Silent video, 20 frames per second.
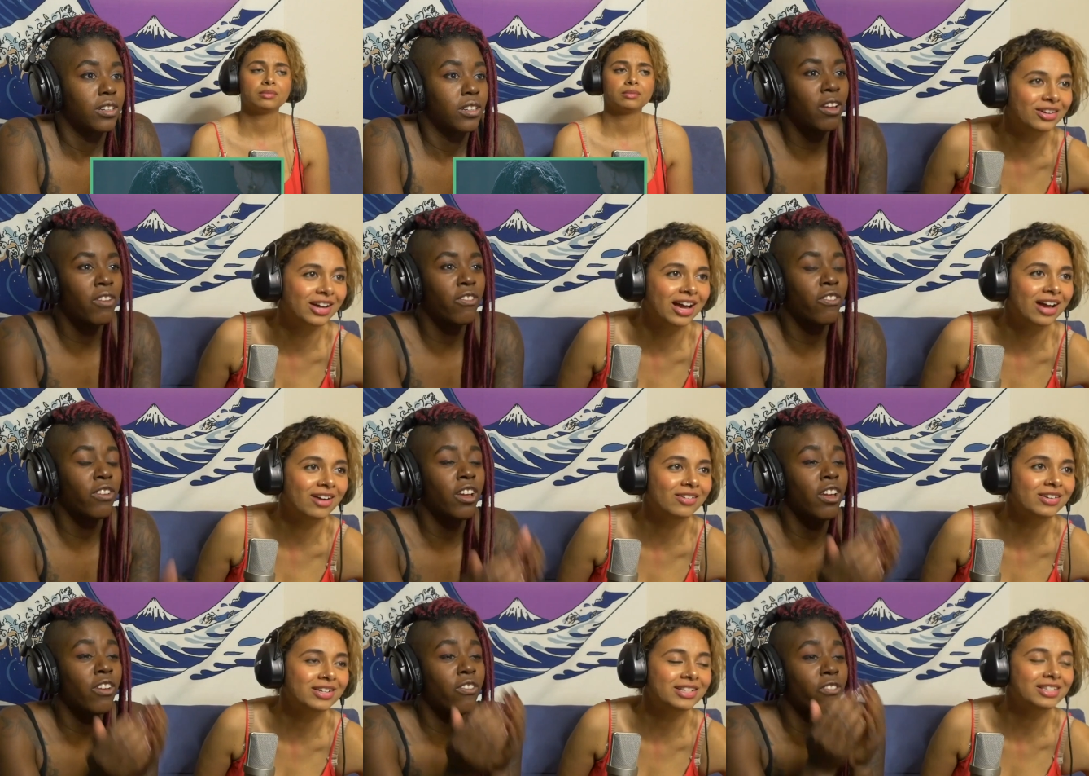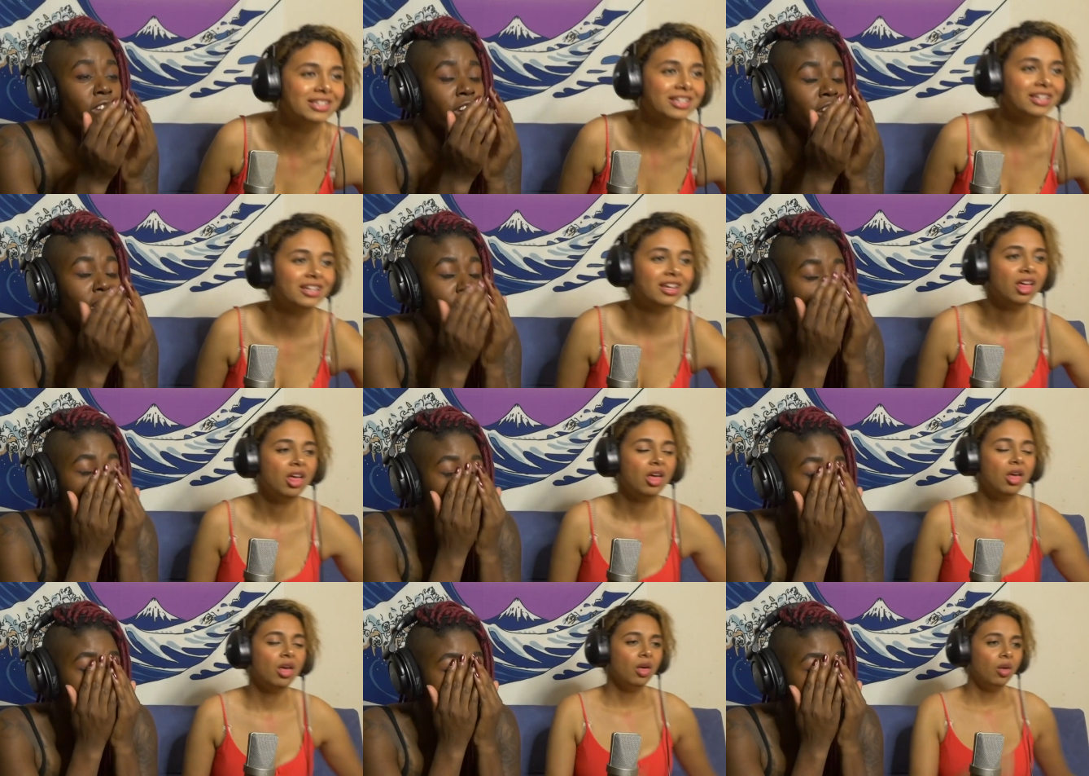Speaker 1: If, if, if,
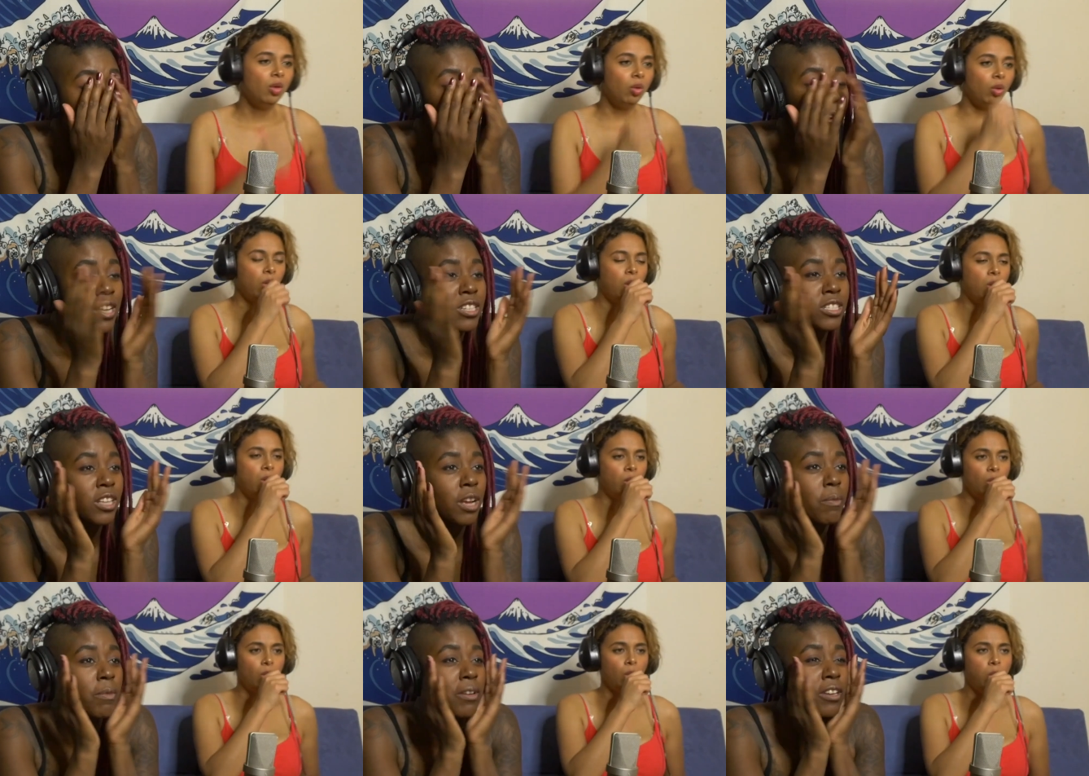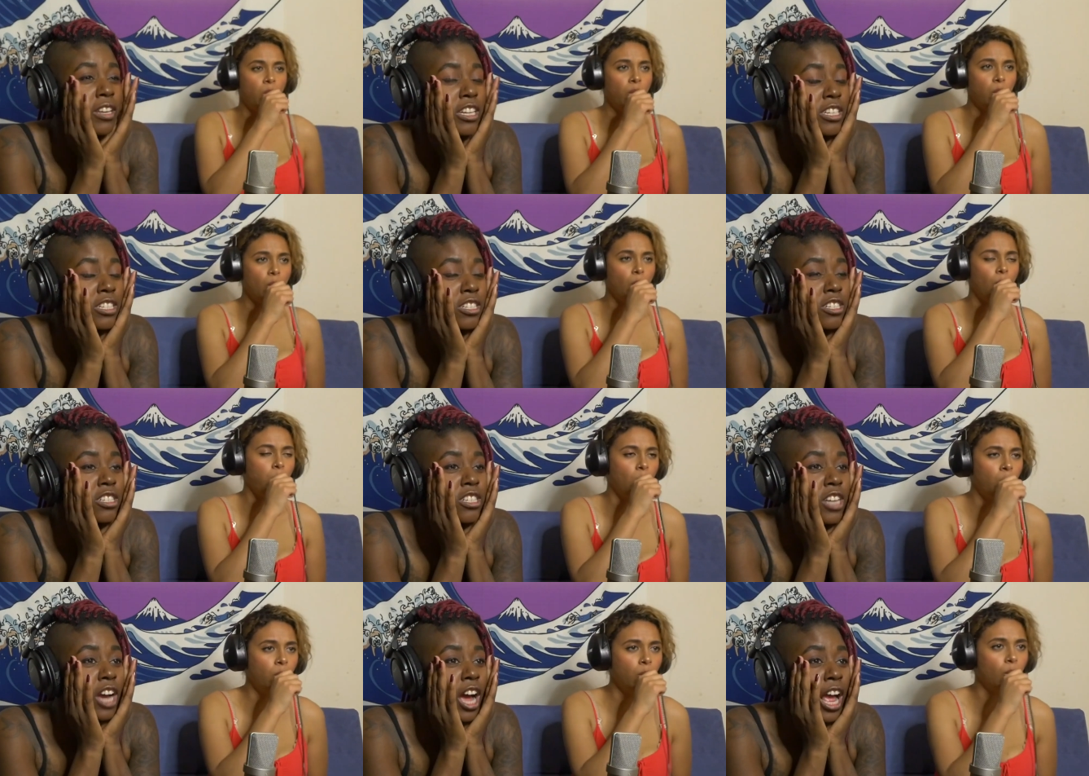he wakes up and he's
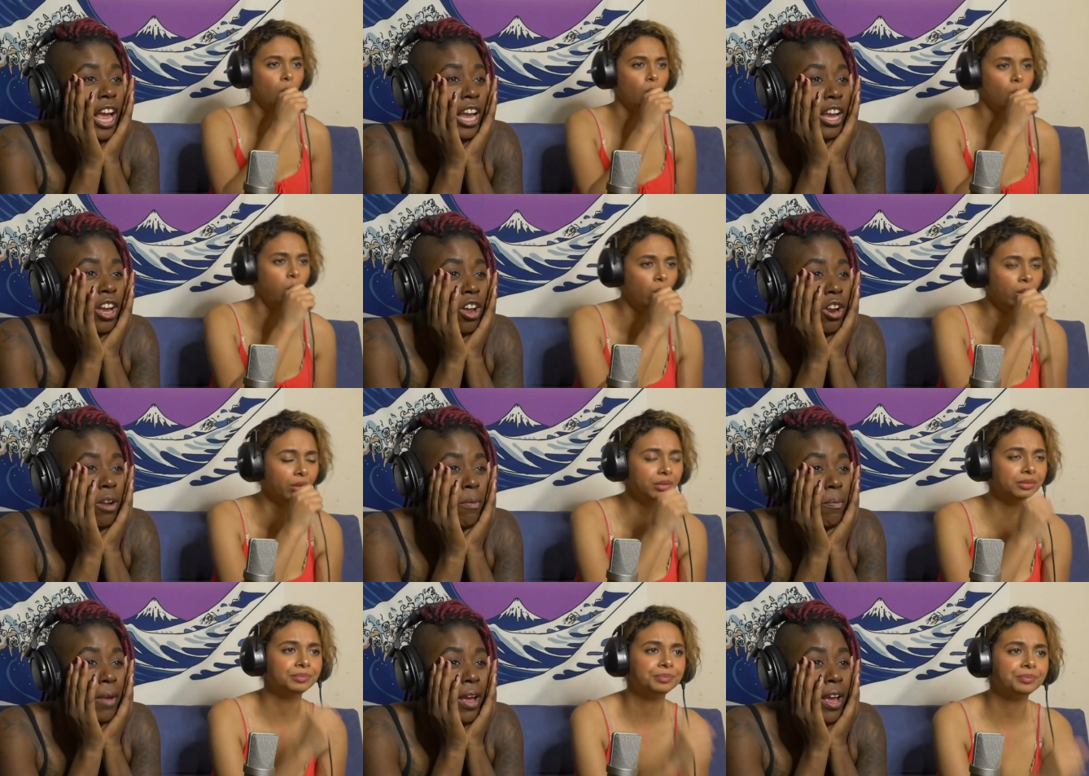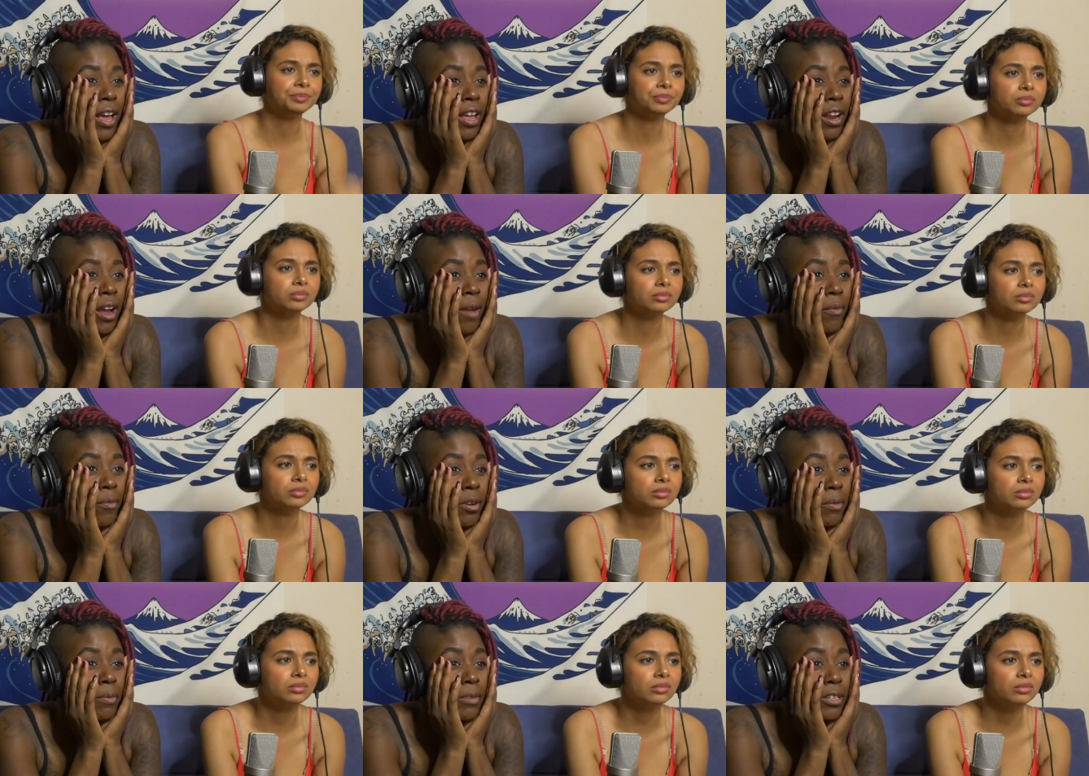dying on a bed, I'm
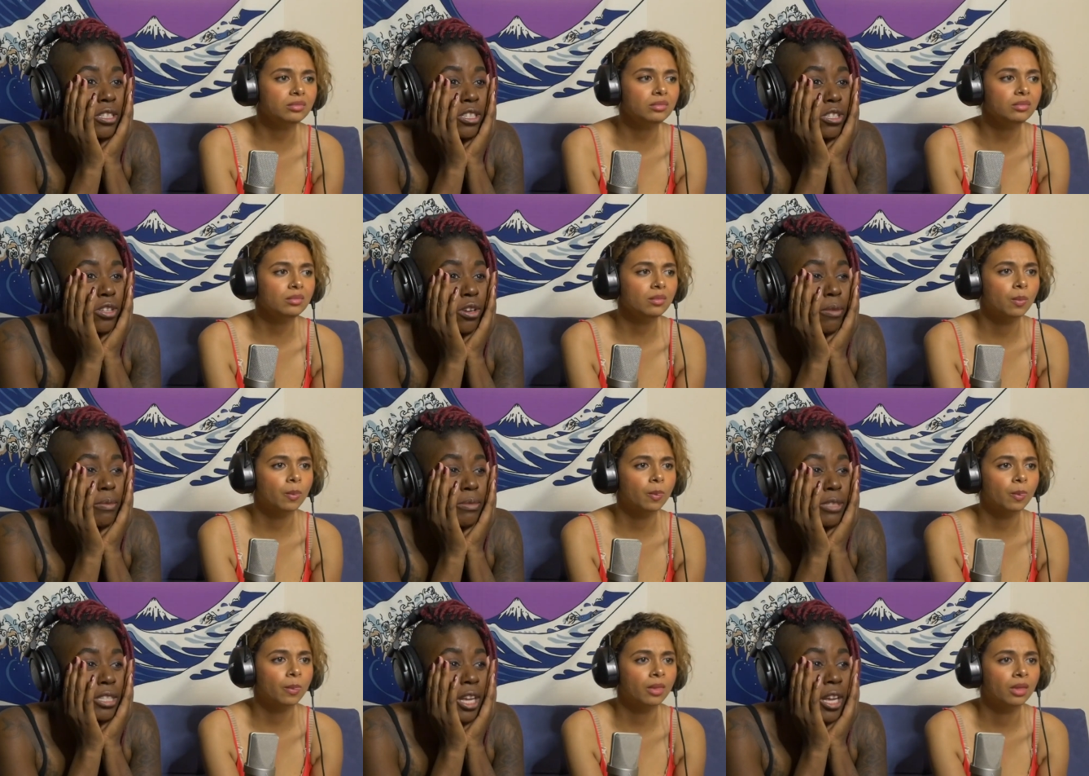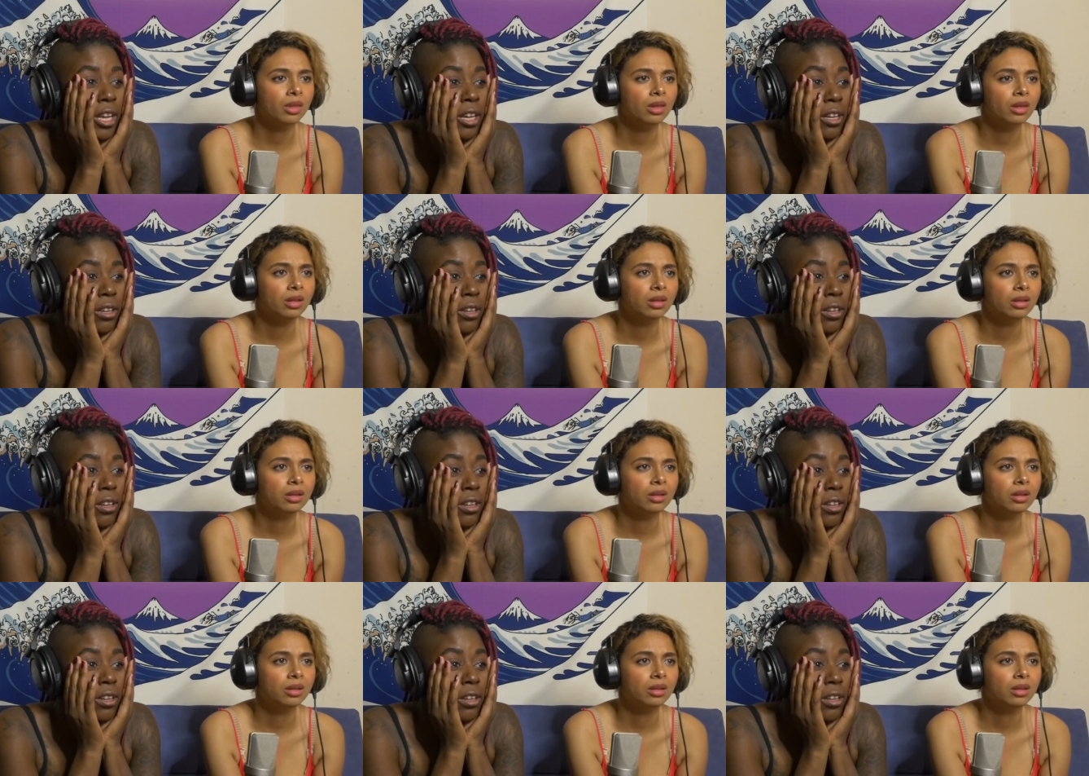gonna be so upset.